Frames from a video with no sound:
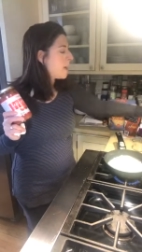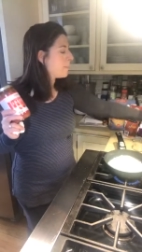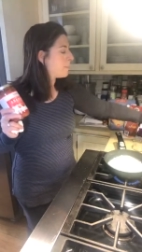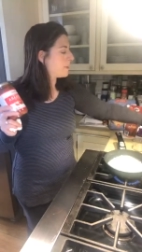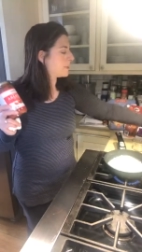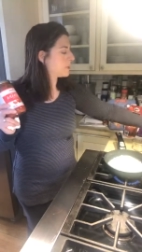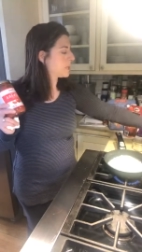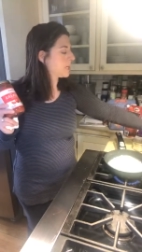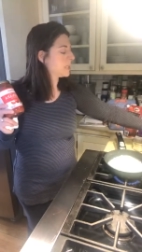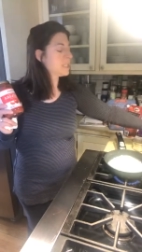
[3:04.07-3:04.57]

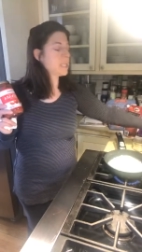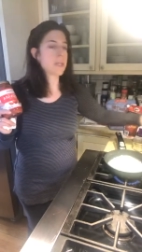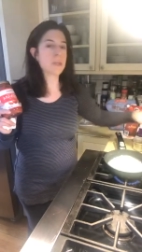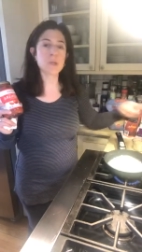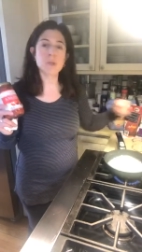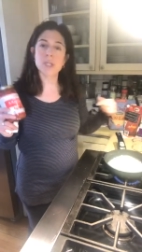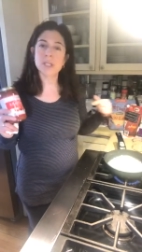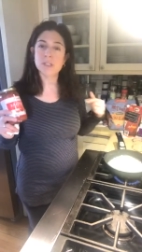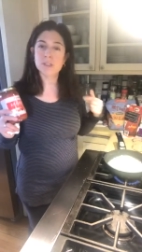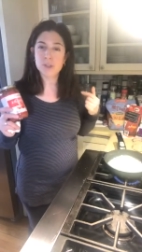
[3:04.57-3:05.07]
but
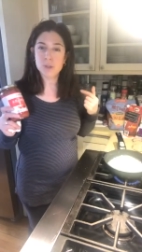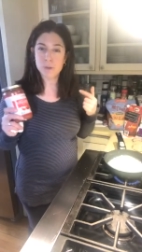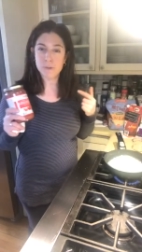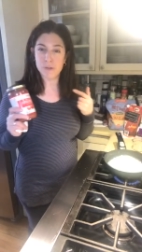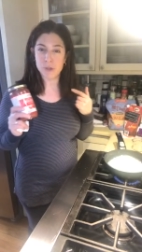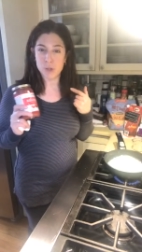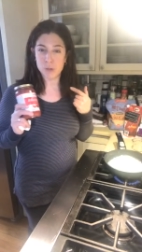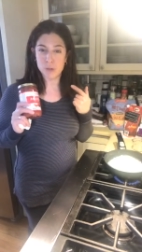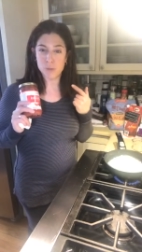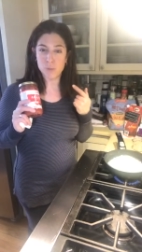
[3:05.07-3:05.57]
another thing to do
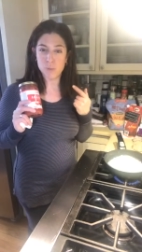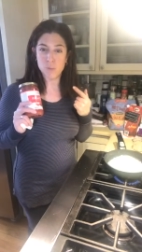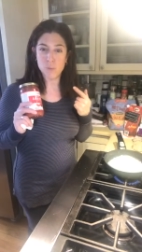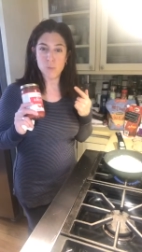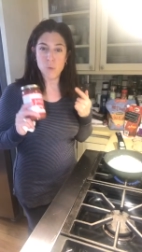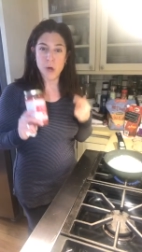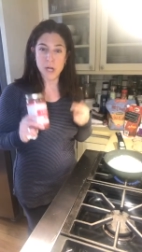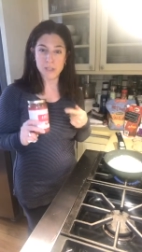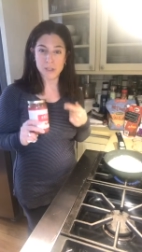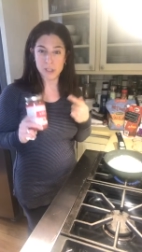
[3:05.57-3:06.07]
if you're
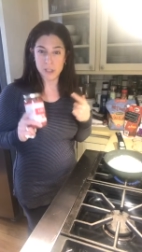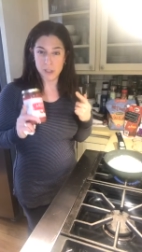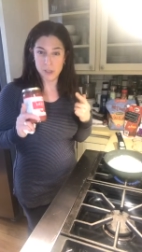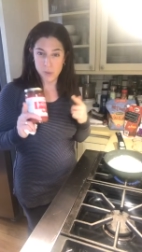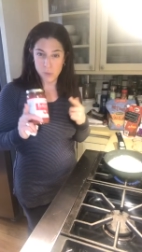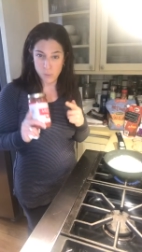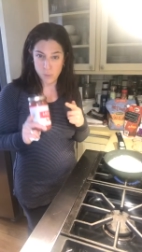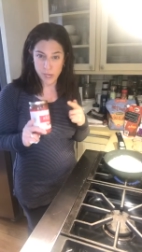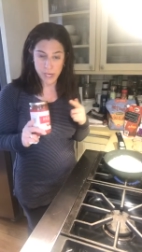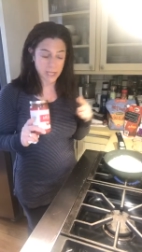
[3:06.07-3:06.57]
watching
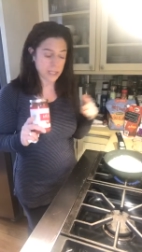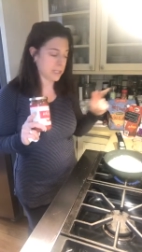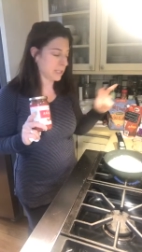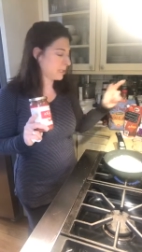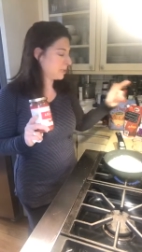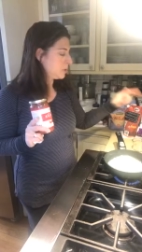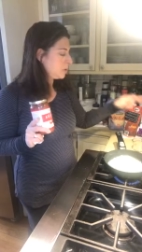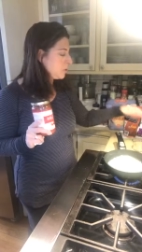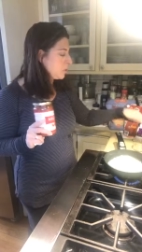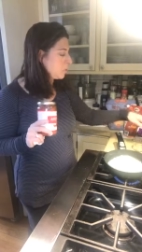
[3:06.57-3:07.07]
your weight
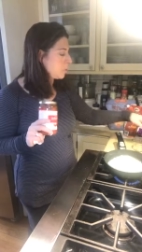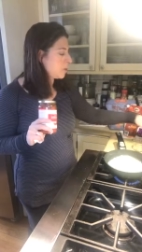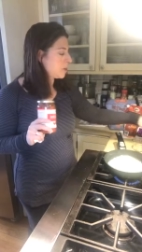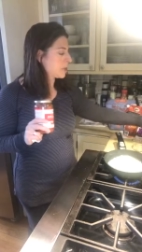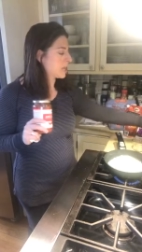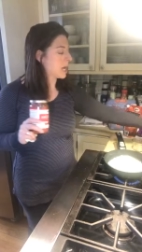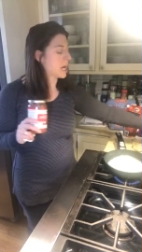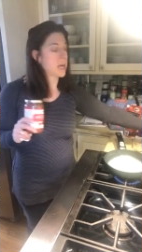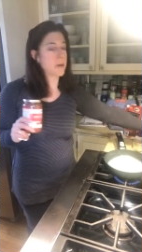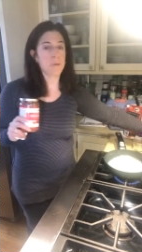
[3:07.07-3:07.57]
and you don't
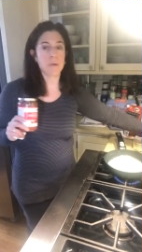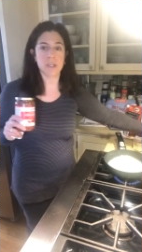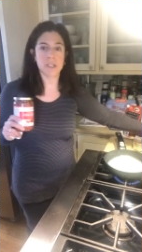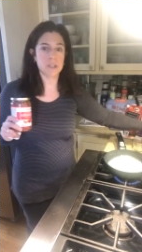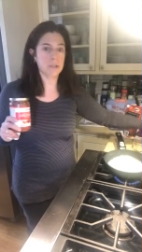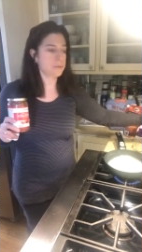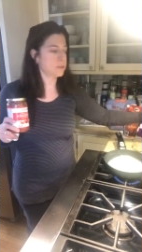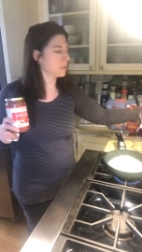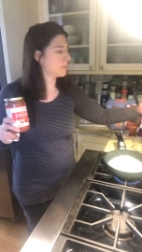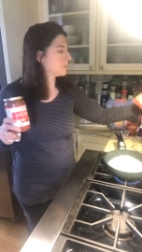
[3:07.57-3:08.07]
want to, I want
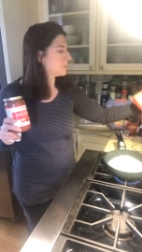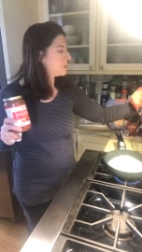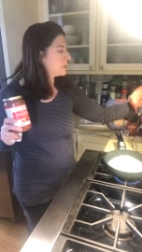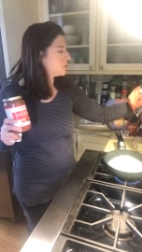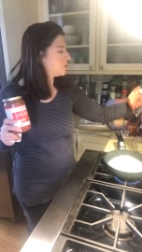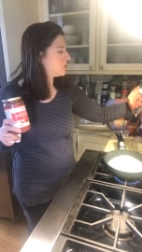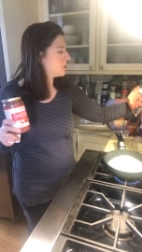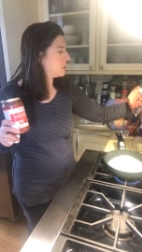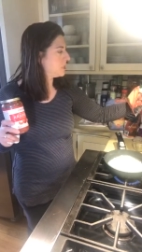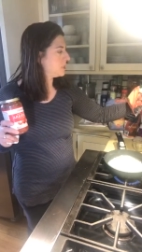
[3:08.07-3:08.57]
to use up
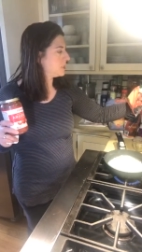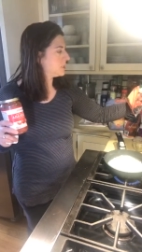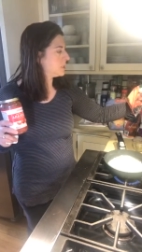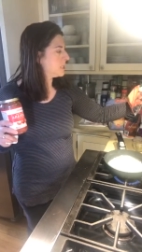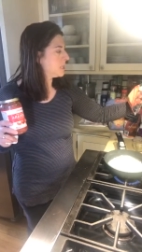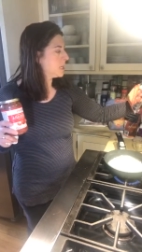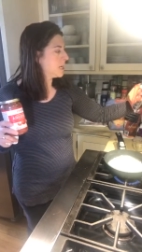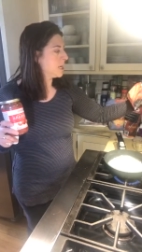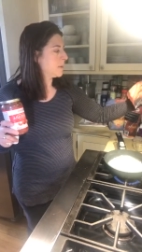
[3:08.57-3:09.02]
this cheese